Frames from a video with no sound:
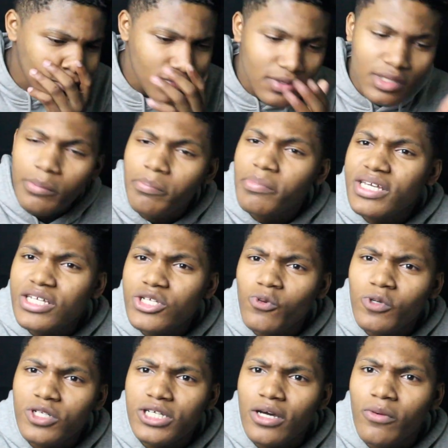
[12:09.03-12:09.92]
The B
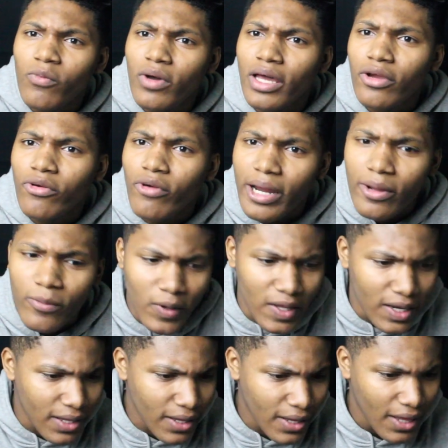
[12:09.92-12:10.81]
switch up went great
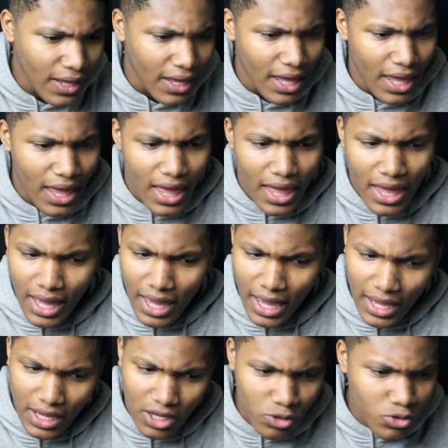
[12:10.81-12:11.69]
with it.
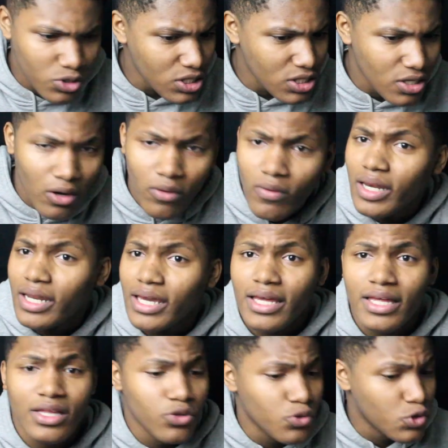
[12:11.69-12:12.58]
And you just going
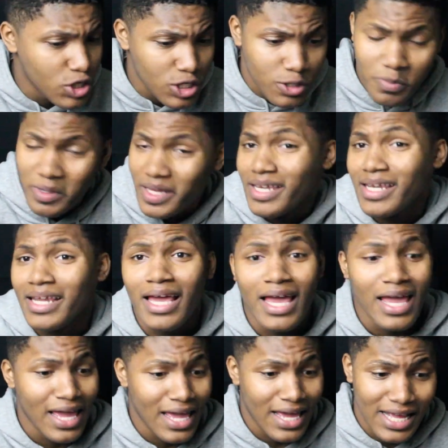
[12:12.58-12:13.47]
in, you just
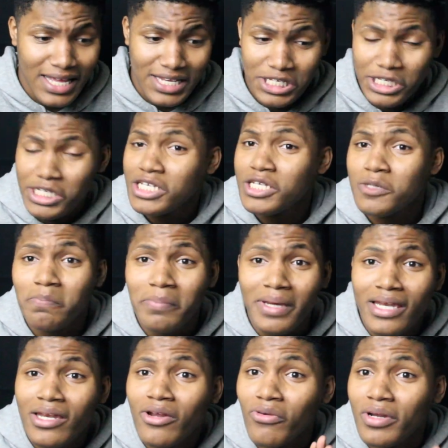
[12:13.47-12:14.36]
spitting. He's just
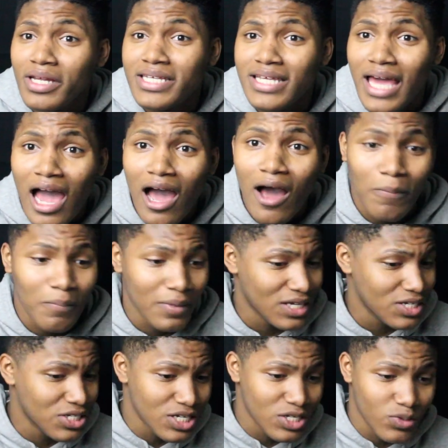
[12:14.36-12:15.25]
spitting on his
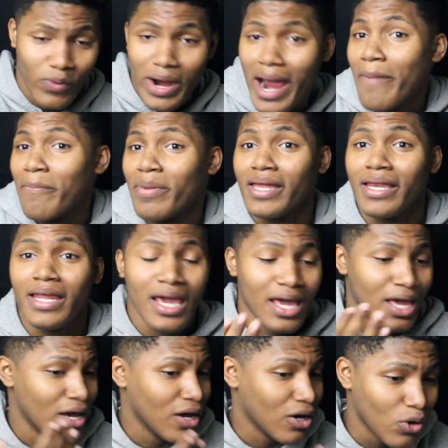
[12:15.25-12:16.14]
album. He's just rapping,
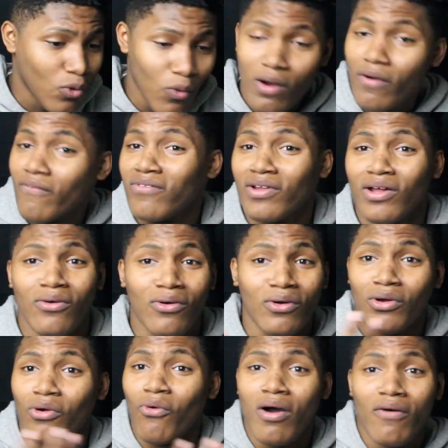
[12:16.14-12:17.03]
going
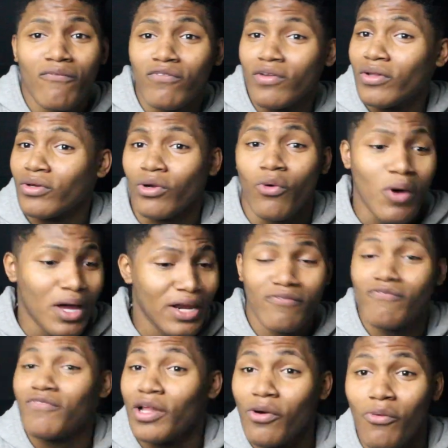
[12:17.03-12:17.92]

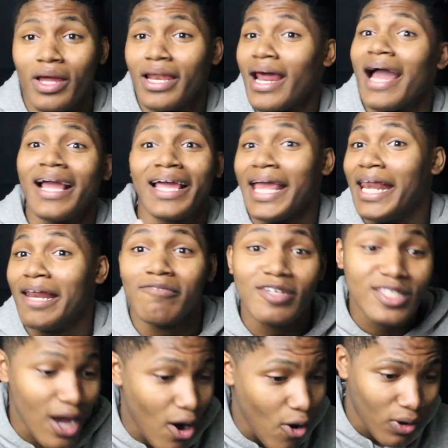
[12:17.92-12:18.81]
and flowing. I can't
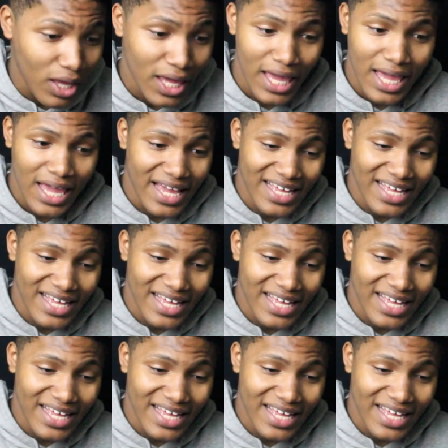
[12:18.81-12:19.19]
even talk.